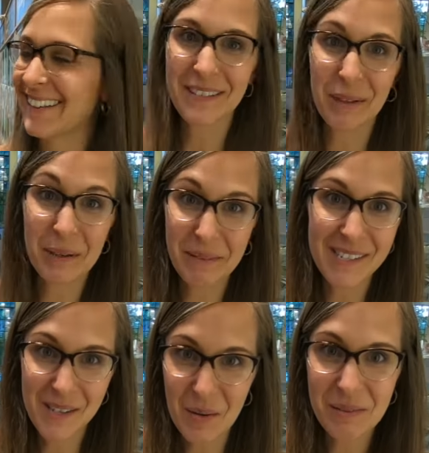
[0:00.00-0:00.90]
We're gonna make
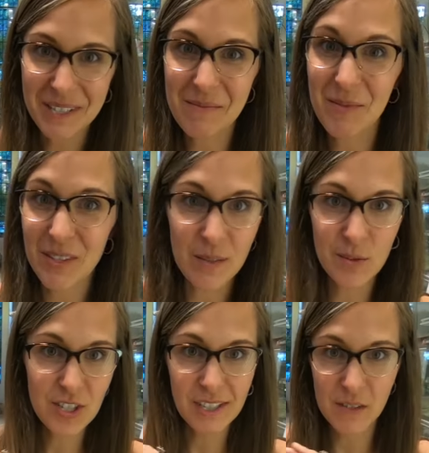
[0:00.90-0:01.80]
so many smoothies. We're
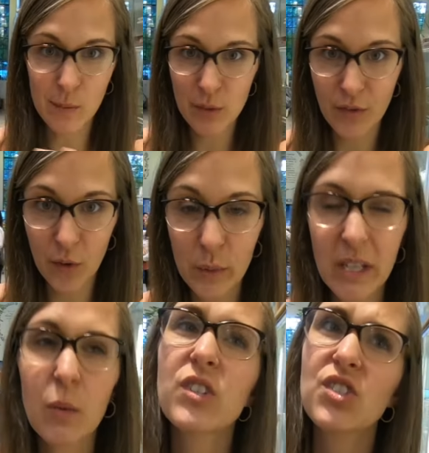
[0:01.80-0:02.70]
just gonna have smoothies for a
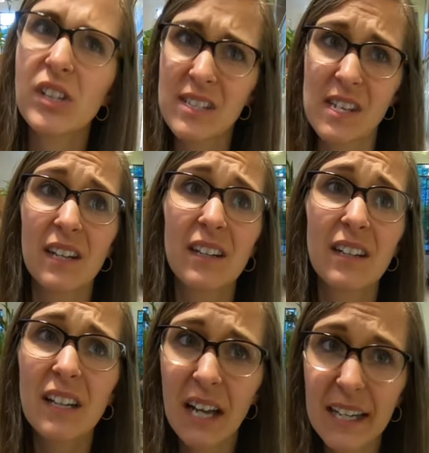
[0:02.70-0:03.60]
week, which, listen,
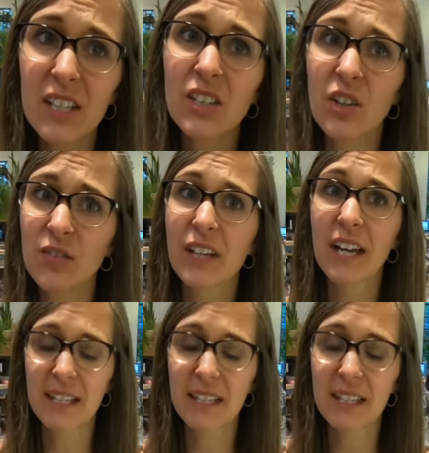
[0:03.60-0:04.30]
I could go for that.